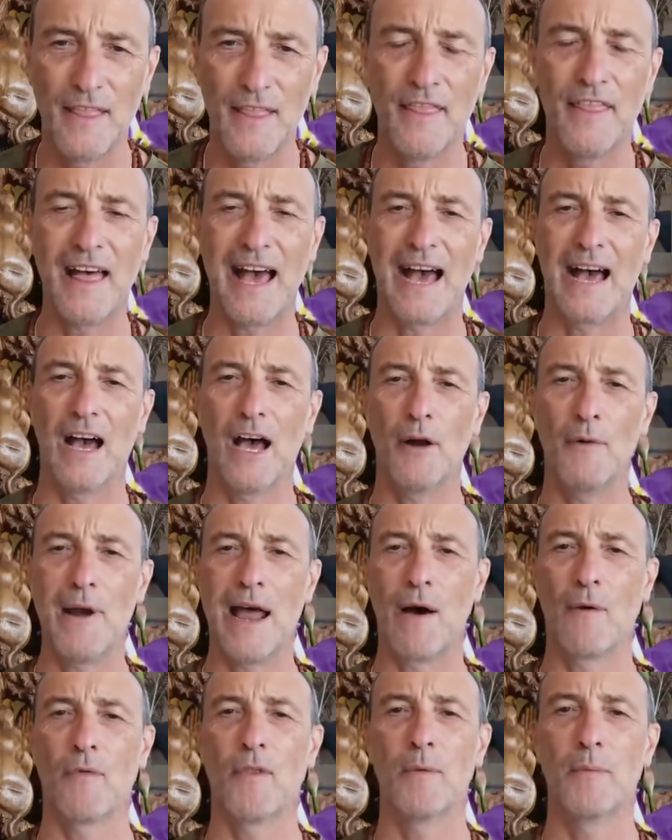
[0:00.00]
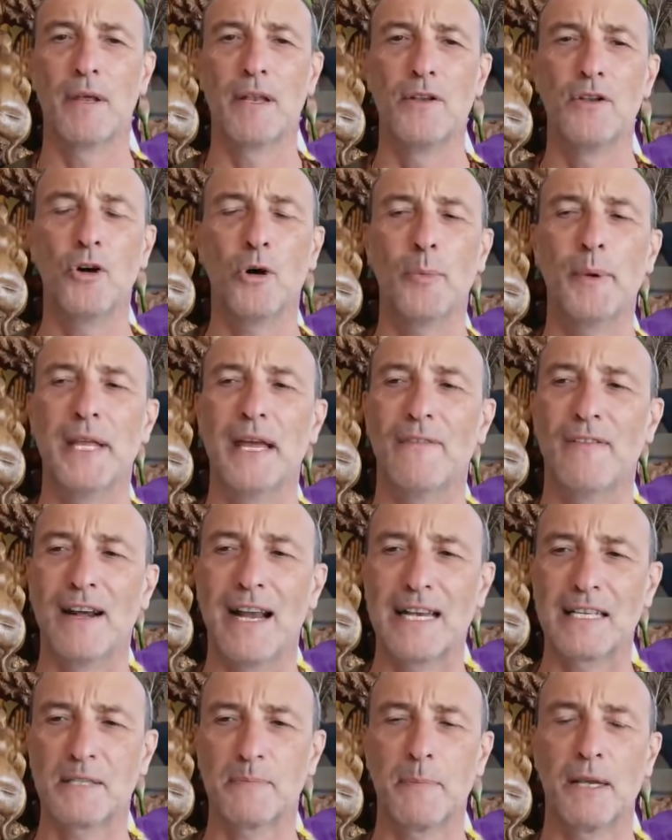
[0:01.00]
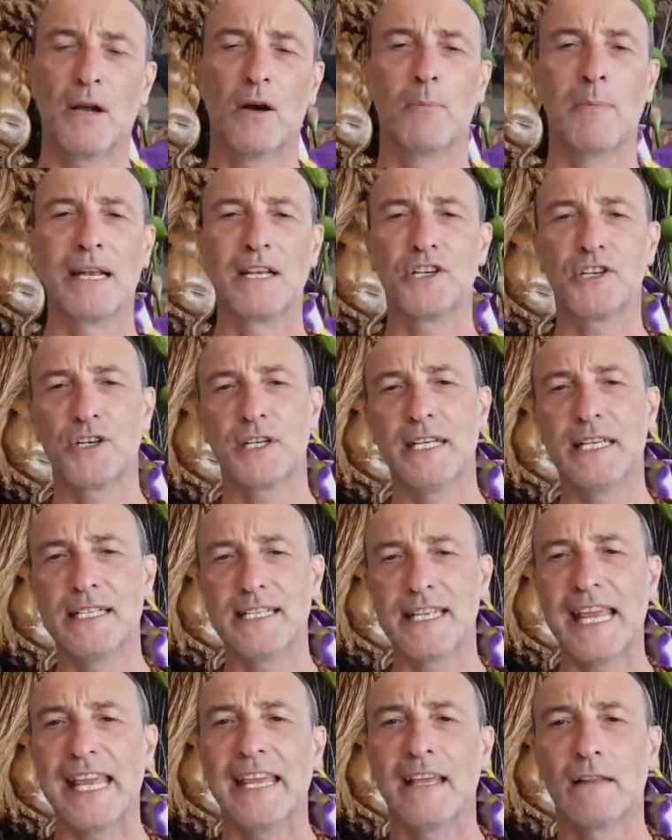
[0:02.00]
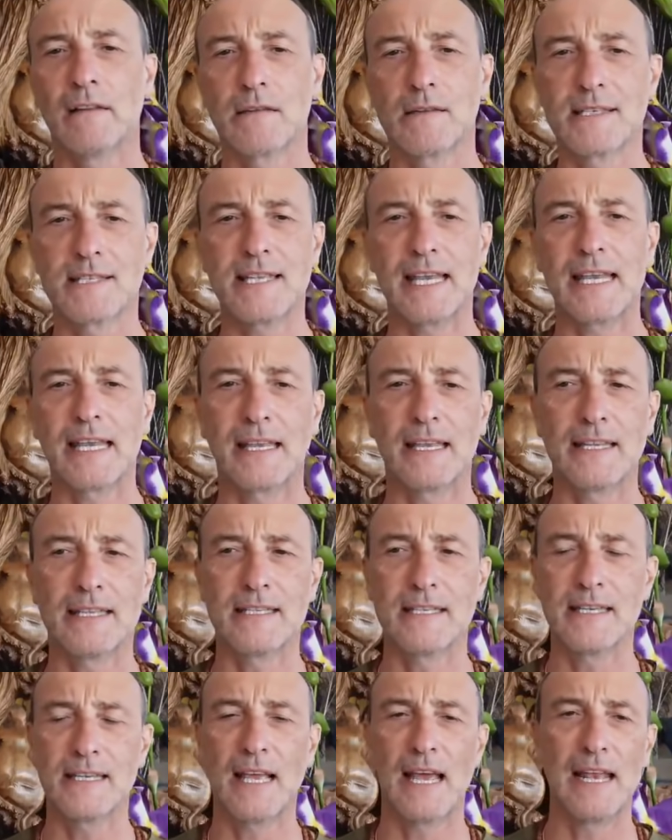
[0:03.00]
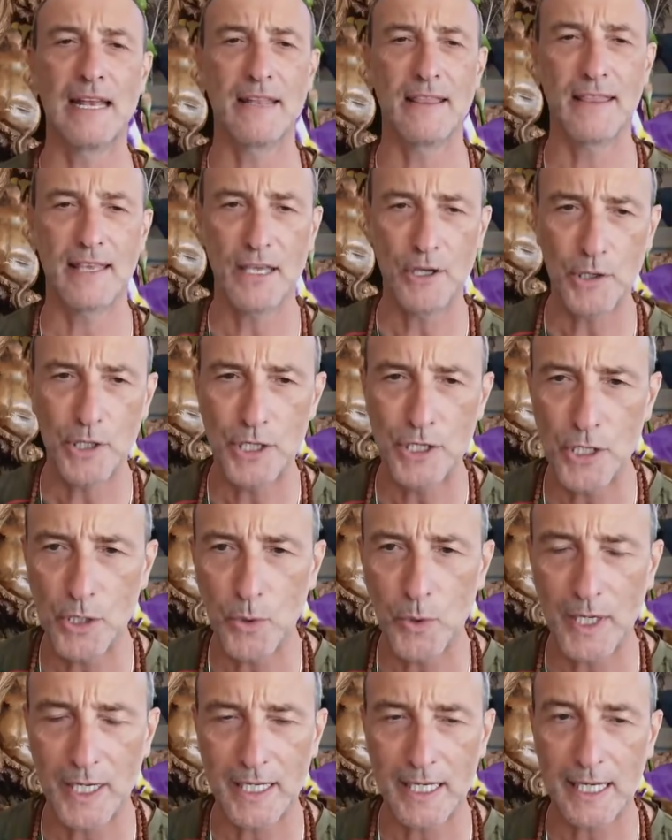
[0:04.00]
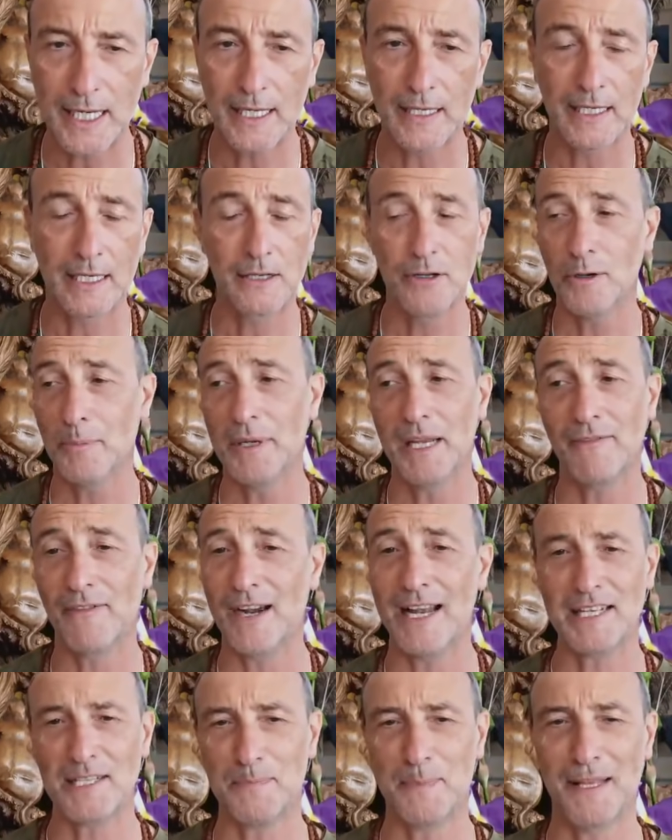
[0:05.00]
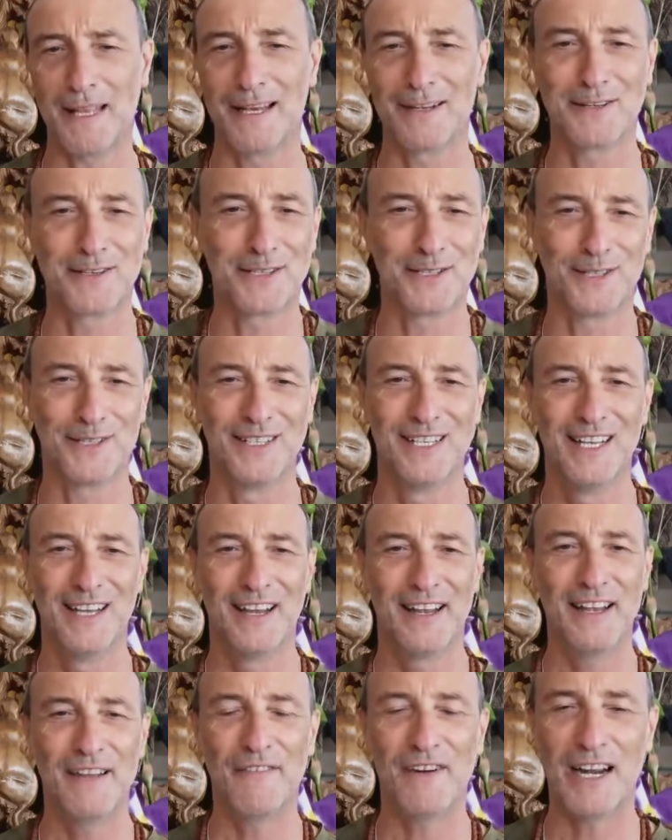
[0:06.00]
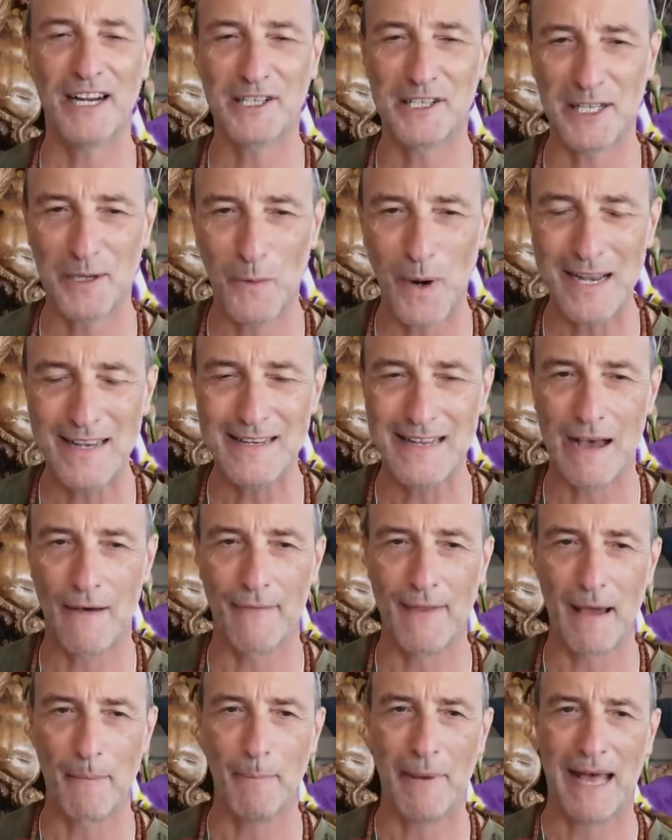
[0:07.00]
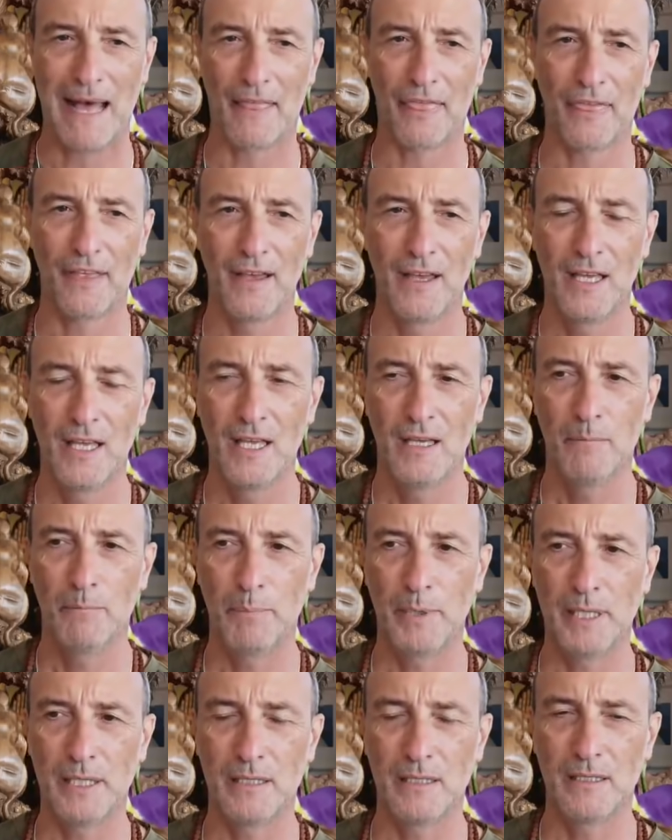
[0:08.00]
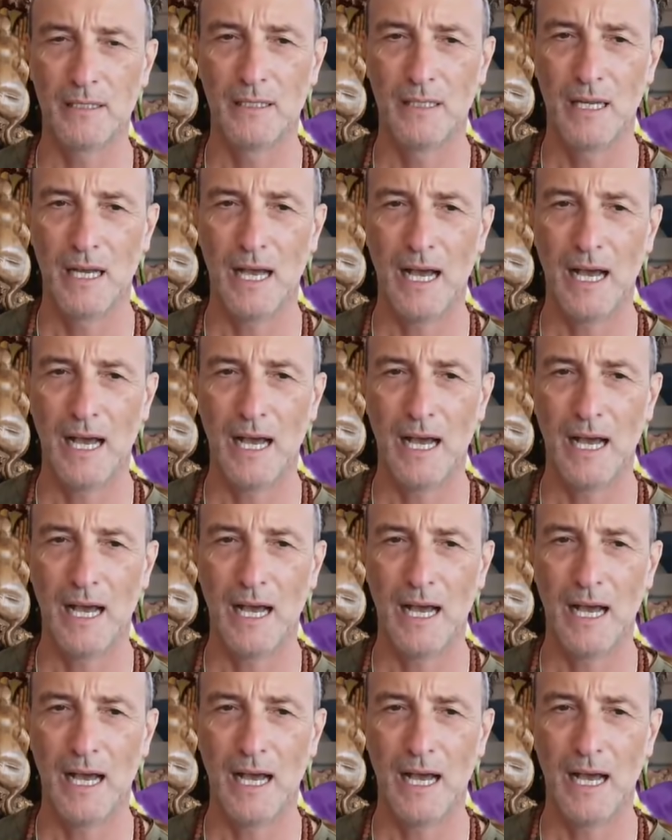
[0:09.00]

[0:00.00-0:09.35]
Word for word: that around them and nobody ever asked me "Are oh, my trees ill sick is there anything you can do can you heal it nobody ever asked me that so never actually went down that path but